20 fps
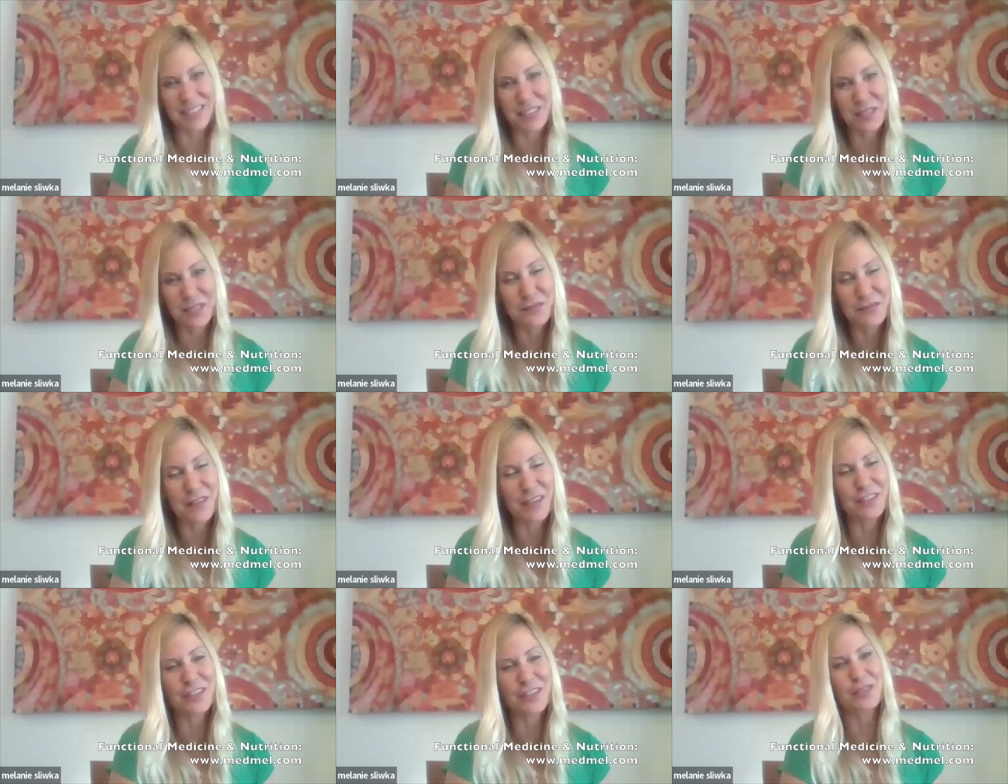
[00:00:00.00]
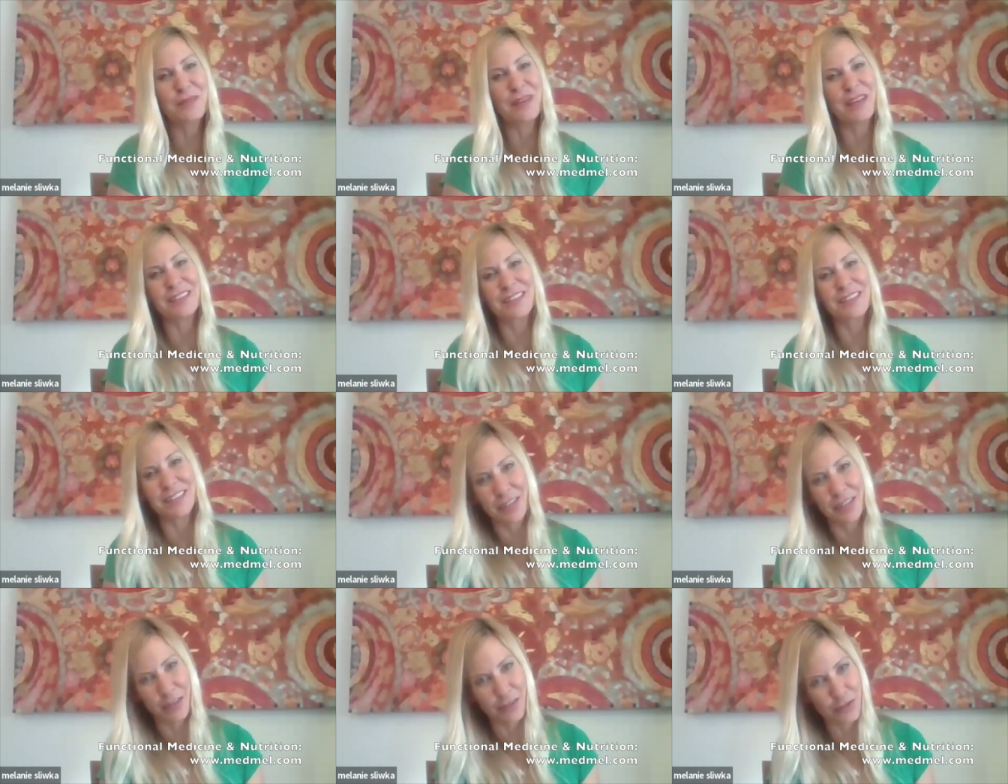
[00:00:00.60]
That's for functional
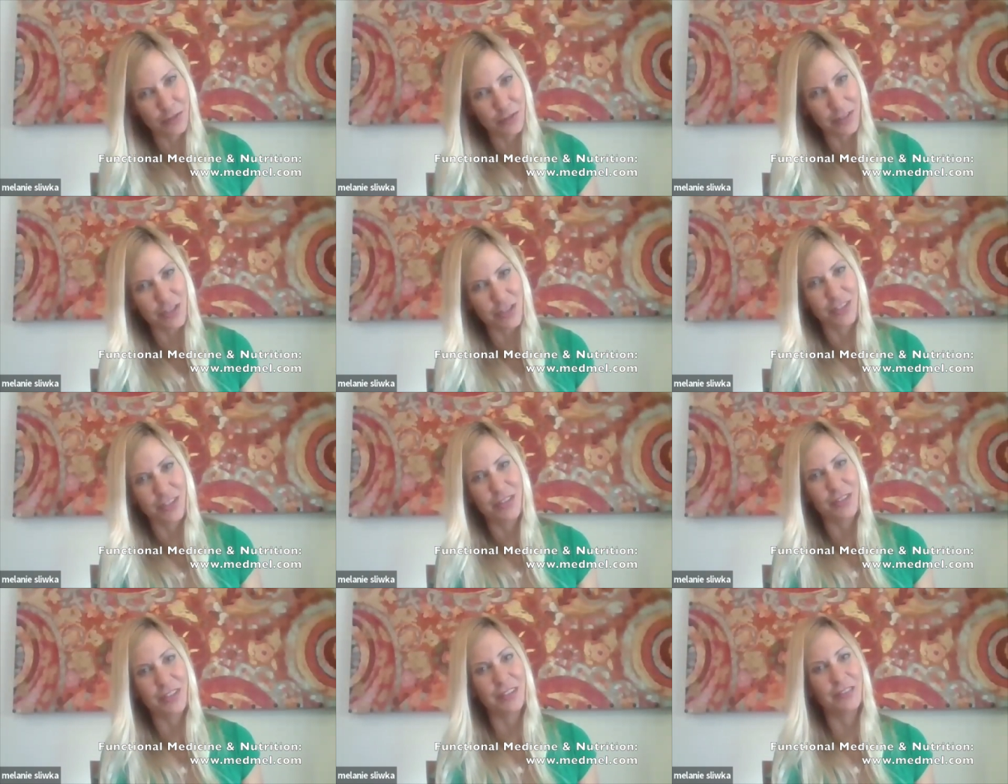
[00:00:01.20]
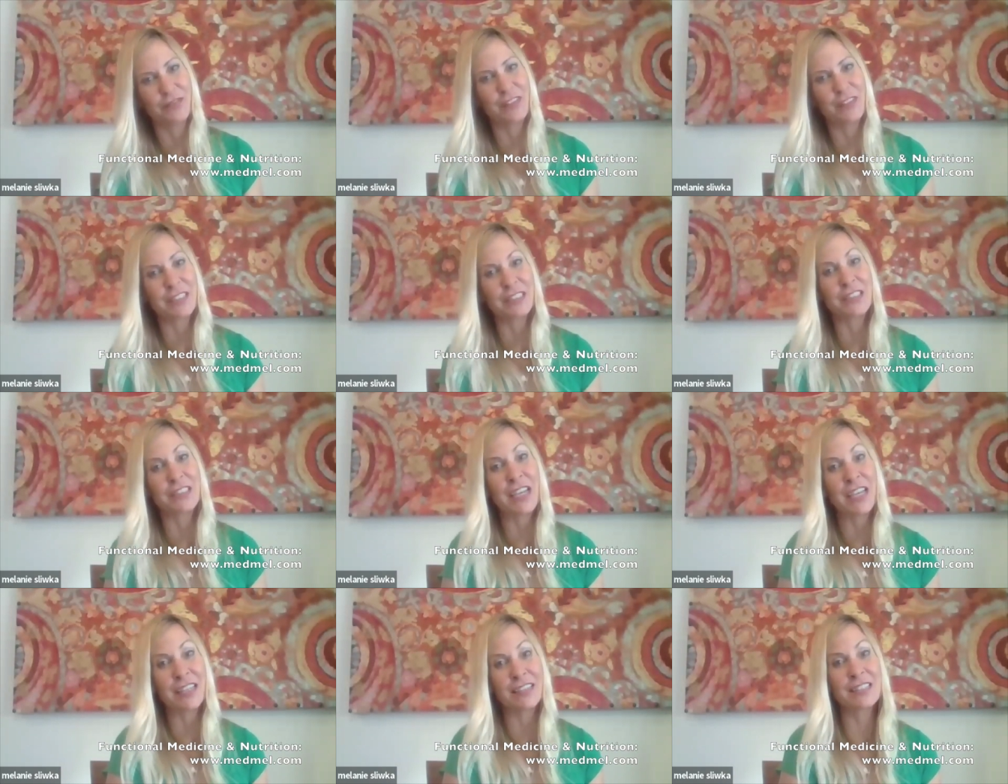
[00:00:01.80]
medicine and nutrition. You can
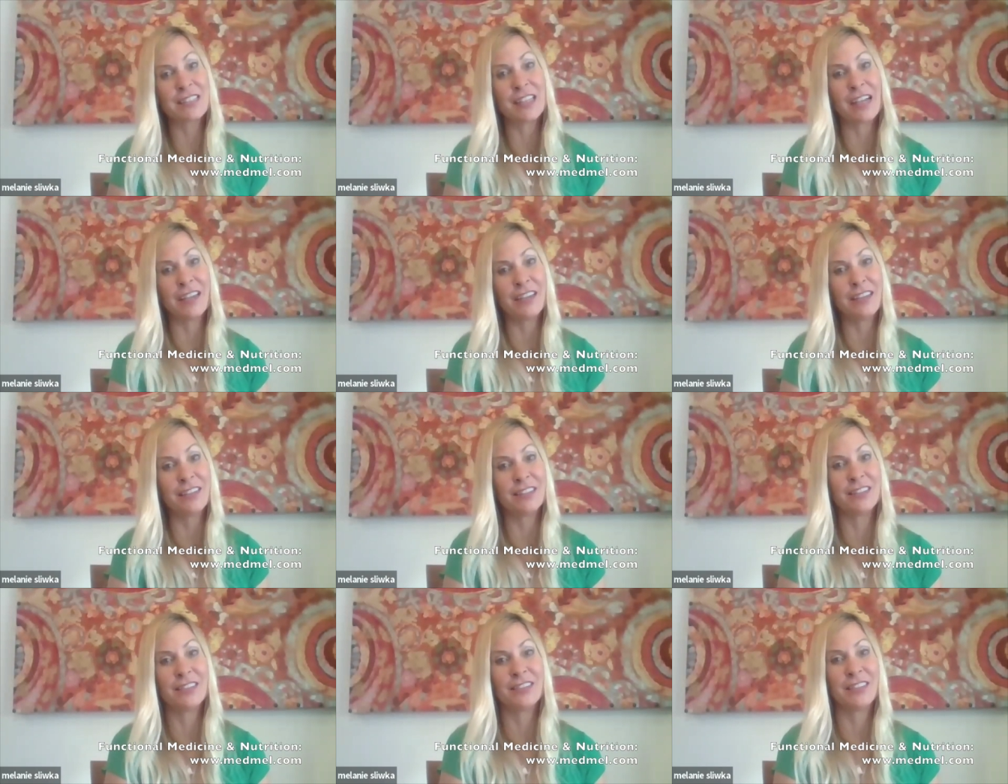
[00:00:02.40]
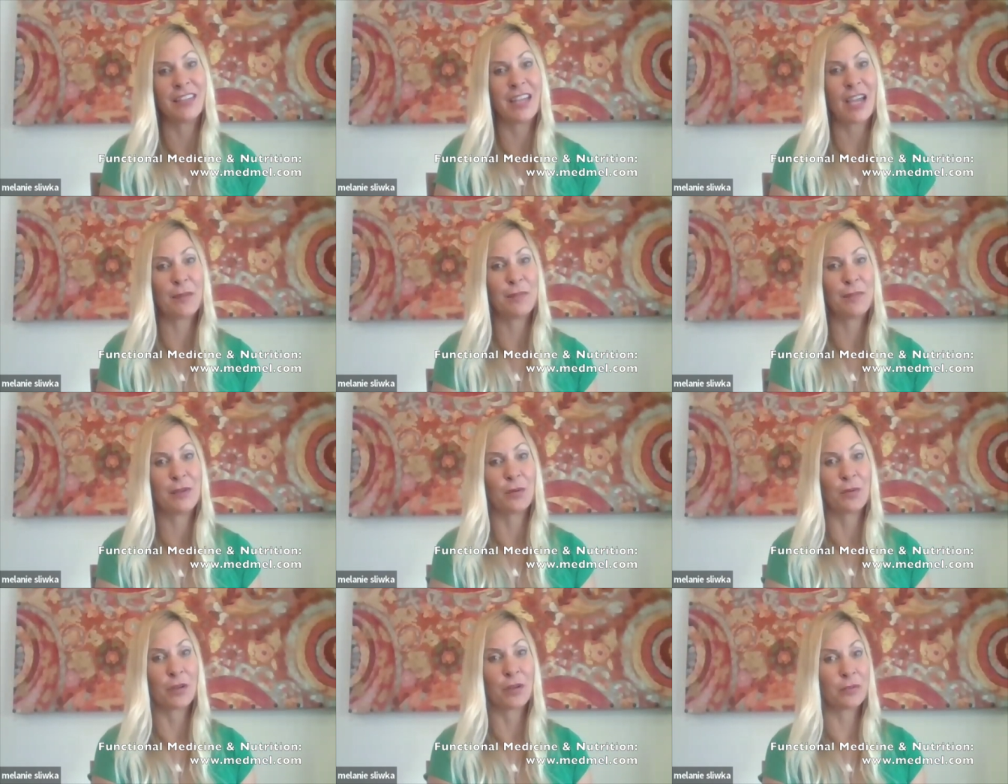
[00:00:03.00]
visit that site. I'm
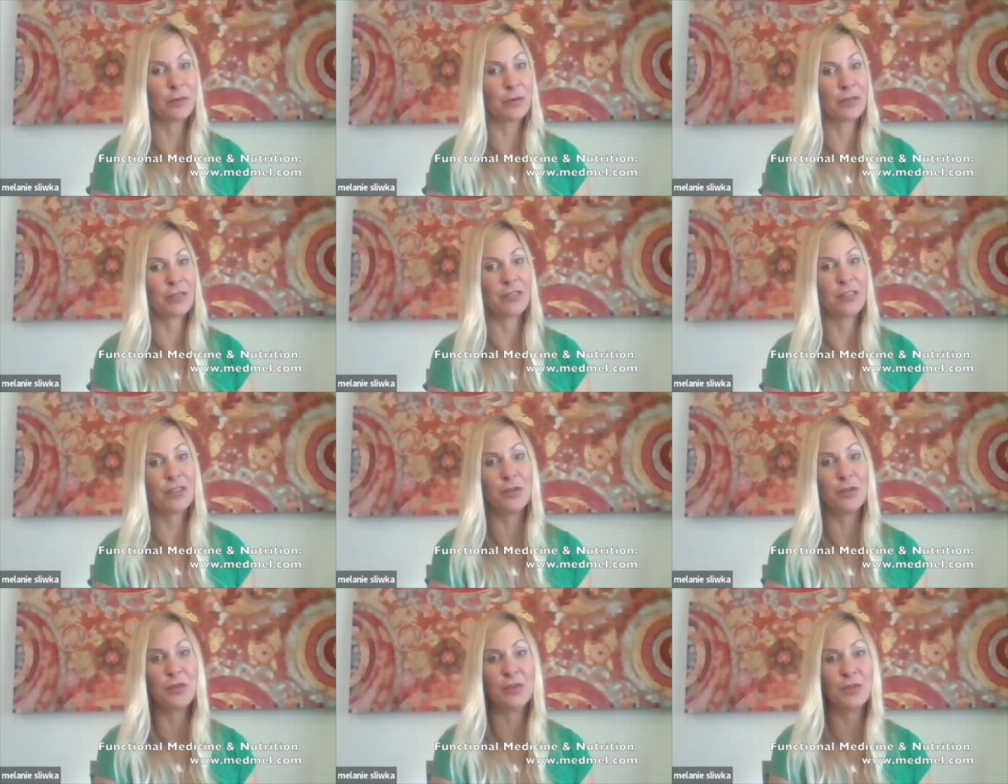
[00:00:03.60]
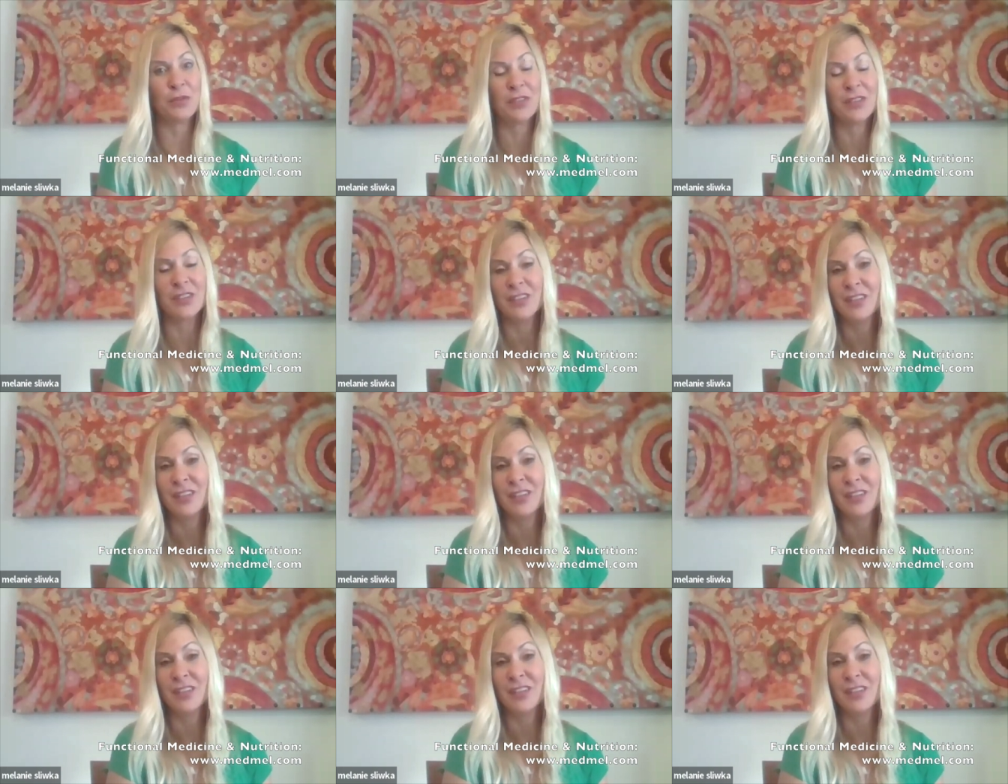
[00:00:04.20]
happy to work with you.